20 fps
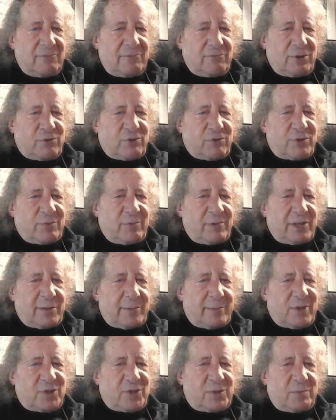which was one of
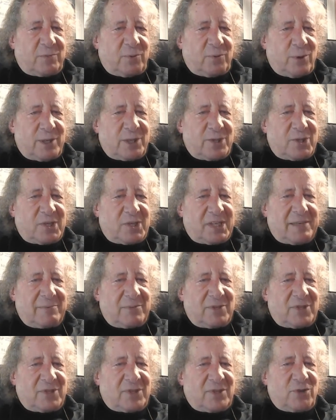the most important
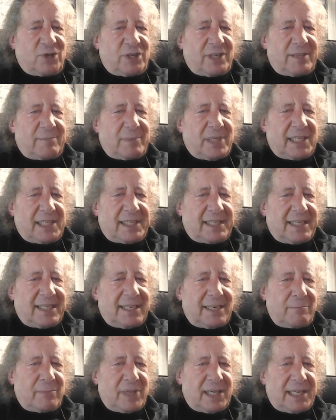statements that John
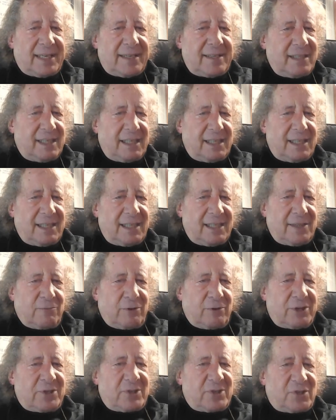Mellencamp made
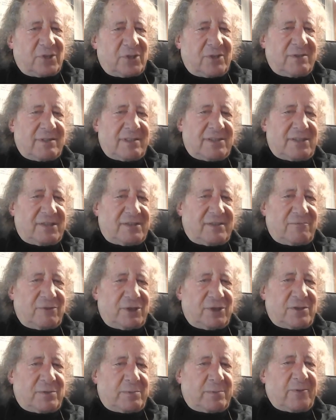with his songs,
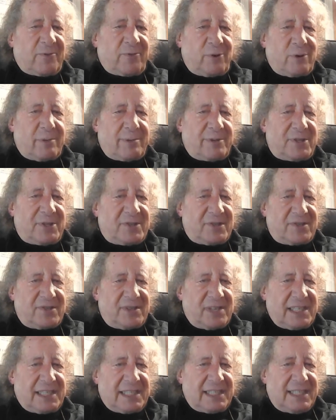with his
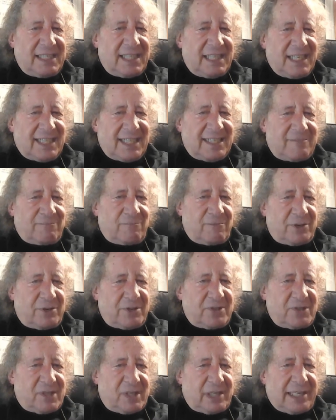performances, and with
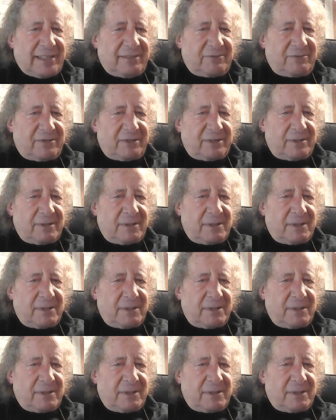his life,